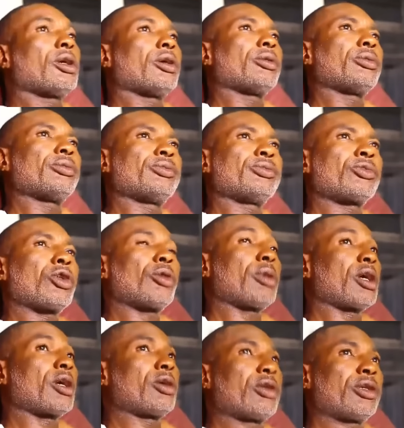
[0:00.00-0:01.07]

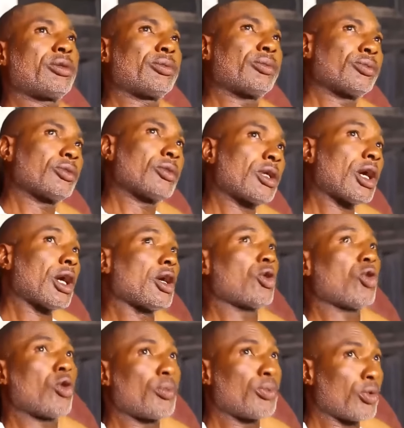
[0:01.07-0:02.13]
Abagari, I hope you
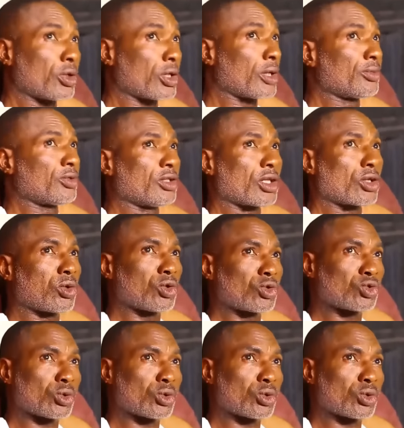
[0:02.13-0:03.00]
kept the clothes well.